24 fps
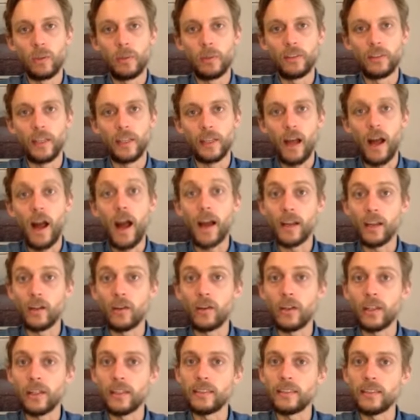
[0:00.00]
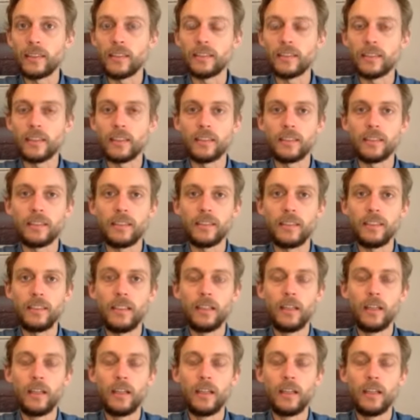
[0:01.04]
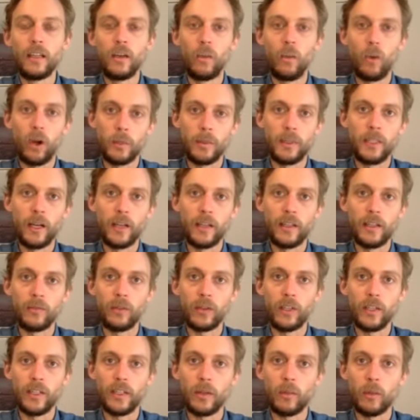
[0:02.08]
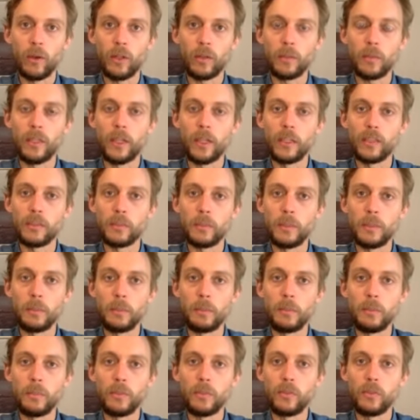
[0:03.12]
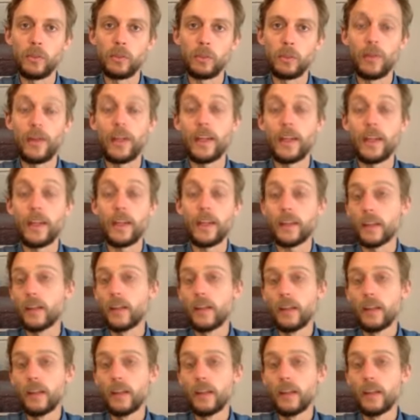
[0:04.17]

will be taking a hard look at this incident to see what could be done differently and what could be done to prevent